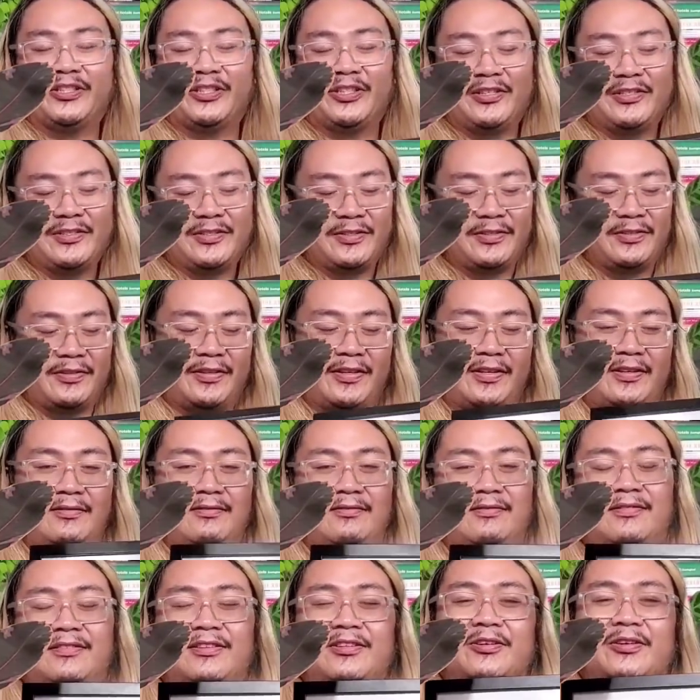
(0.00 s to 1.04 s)
picture
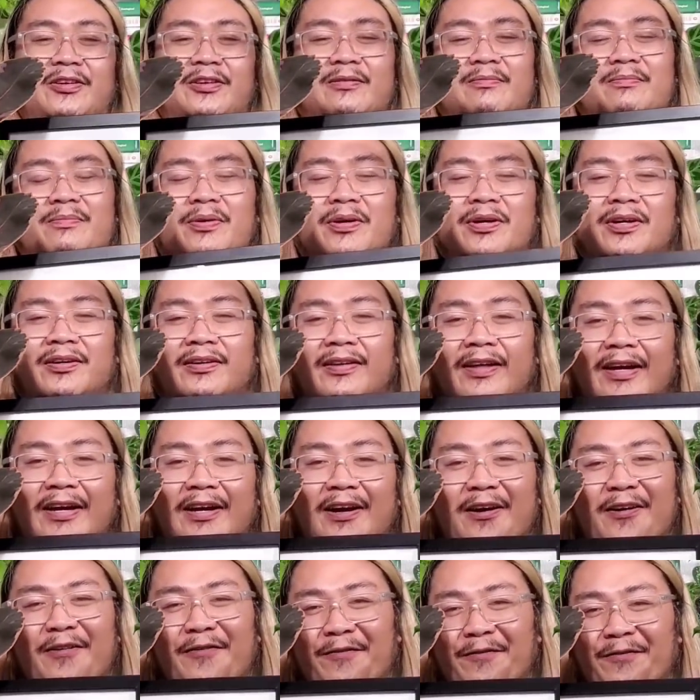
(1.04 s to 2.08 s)
so that you can
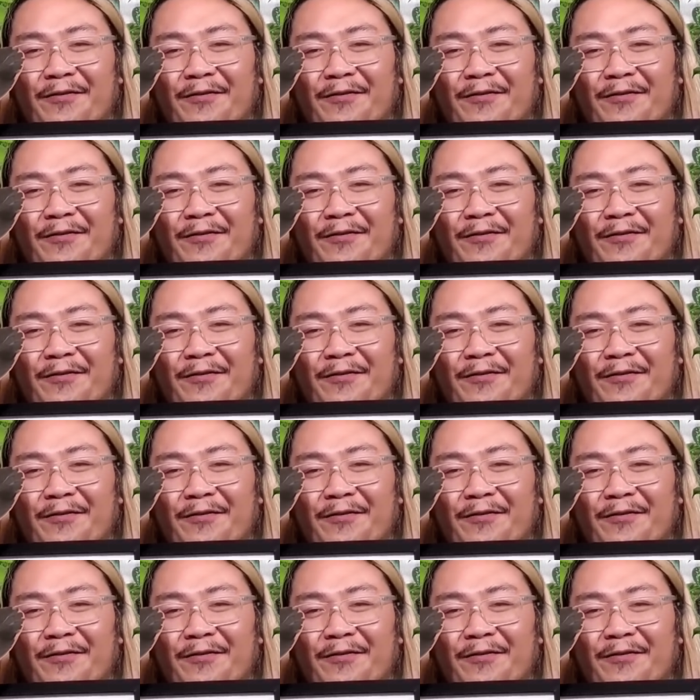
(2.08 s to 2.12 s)
put